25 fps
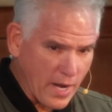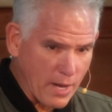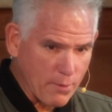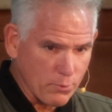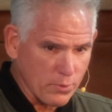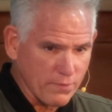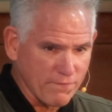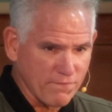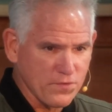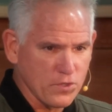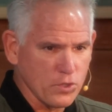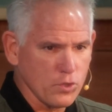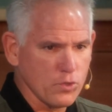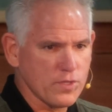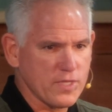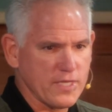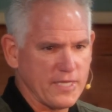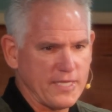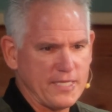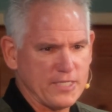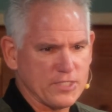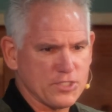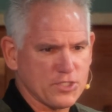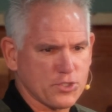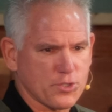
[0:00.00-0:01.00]
review the
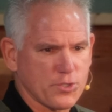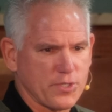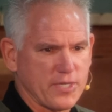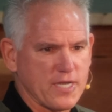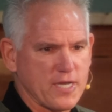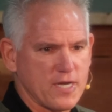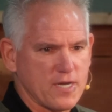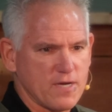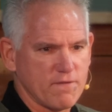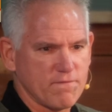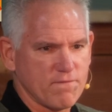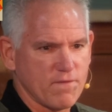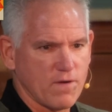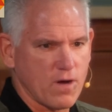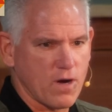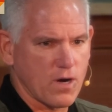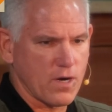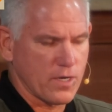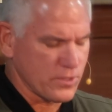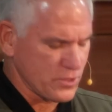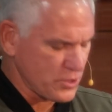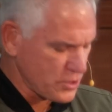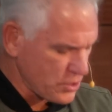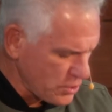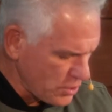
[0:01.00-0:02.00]
history of
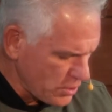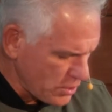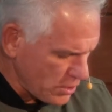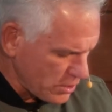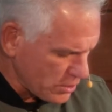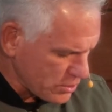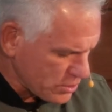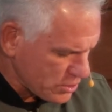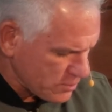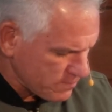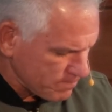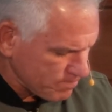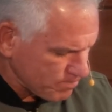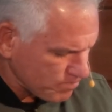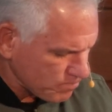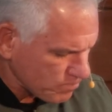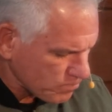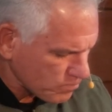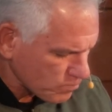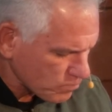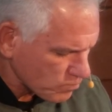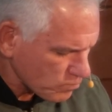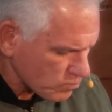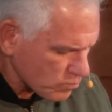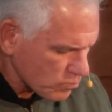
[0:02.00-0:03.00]
our church,
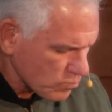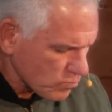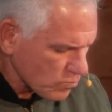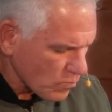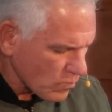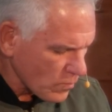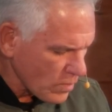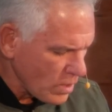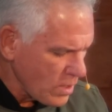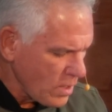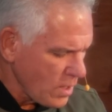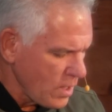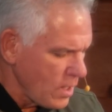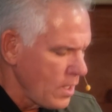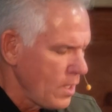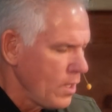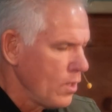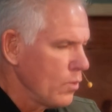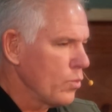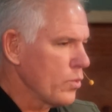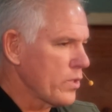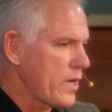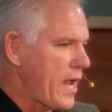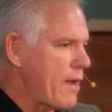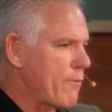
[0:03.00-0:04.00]

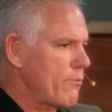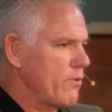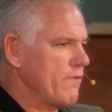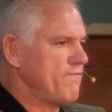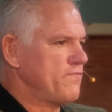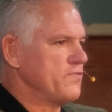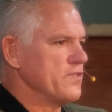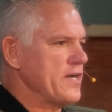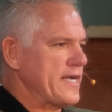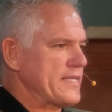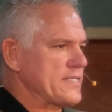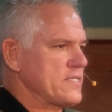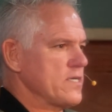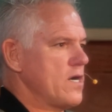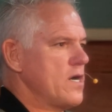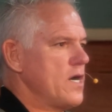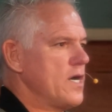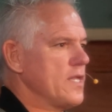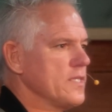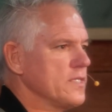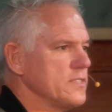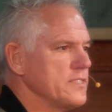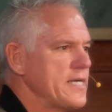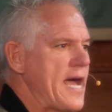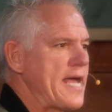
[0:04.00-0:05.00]
when I reflect
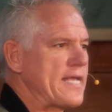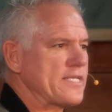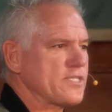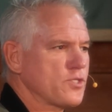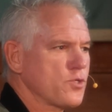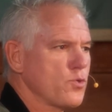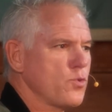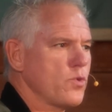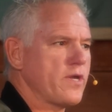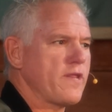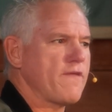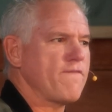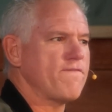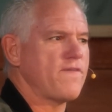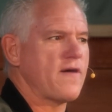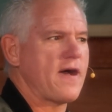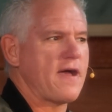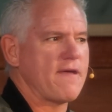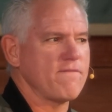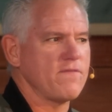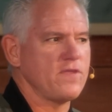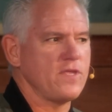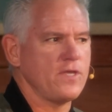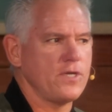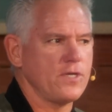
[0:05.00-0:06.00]
on the last
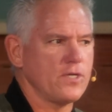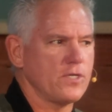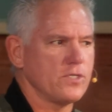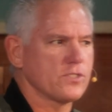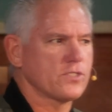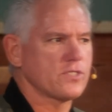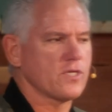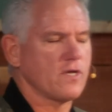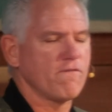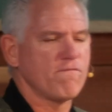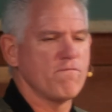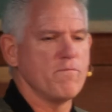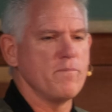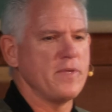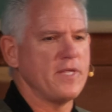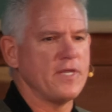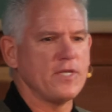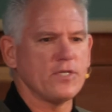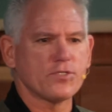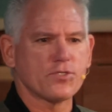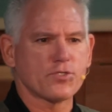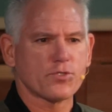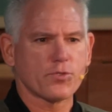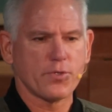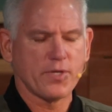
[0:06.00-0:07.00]
25 years of
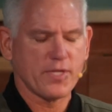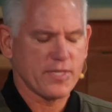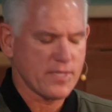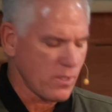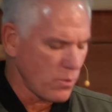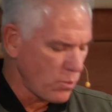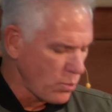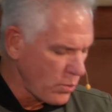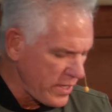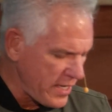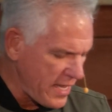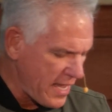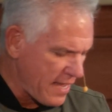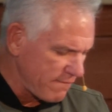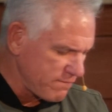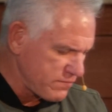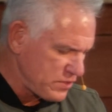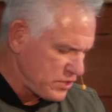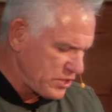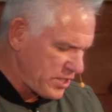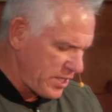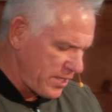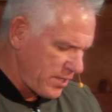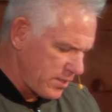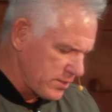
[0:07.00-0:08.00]
ministry that we have
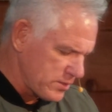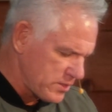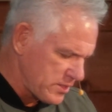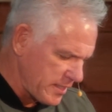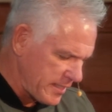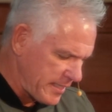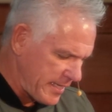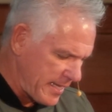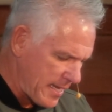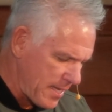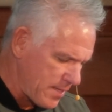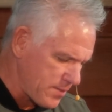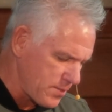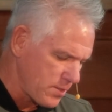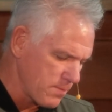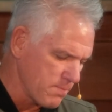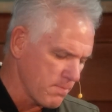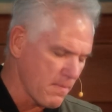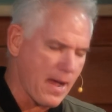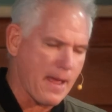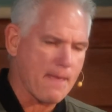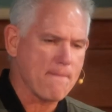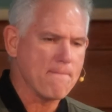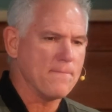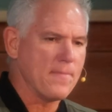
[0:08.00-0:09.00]
shared together,
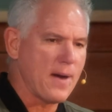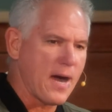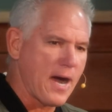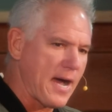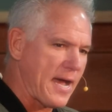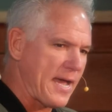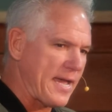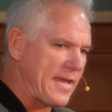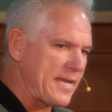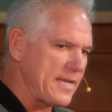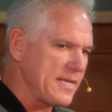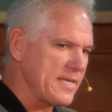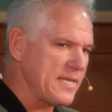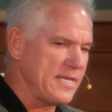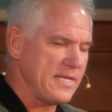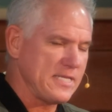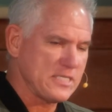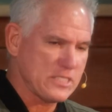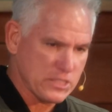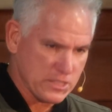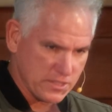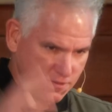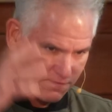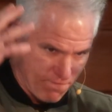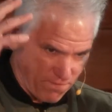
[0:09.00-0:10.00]
my mind
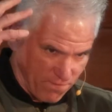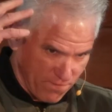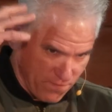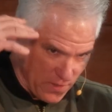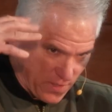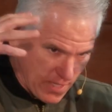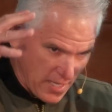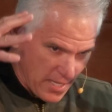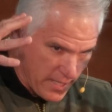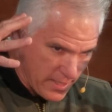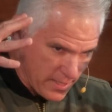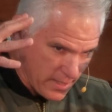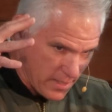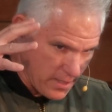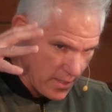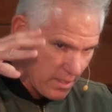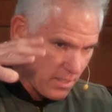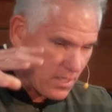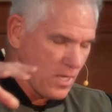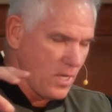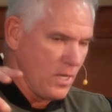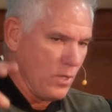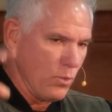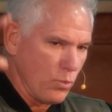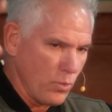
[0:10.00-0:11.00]
is
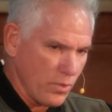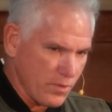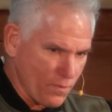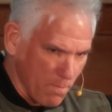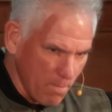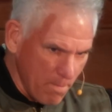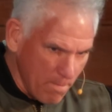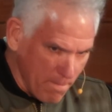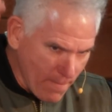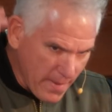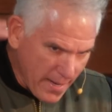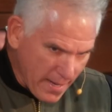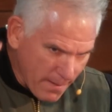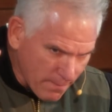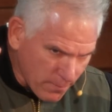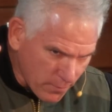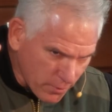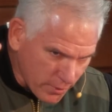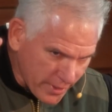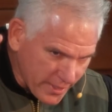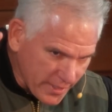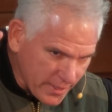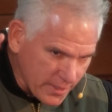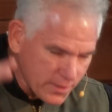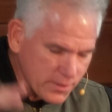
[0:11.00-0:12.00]
flooded with
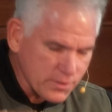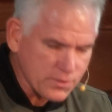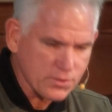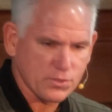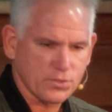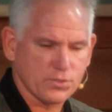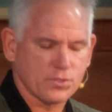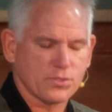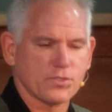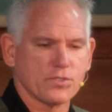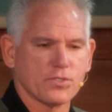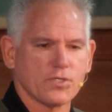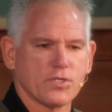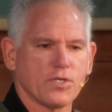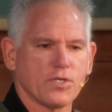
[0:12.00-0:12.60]
memories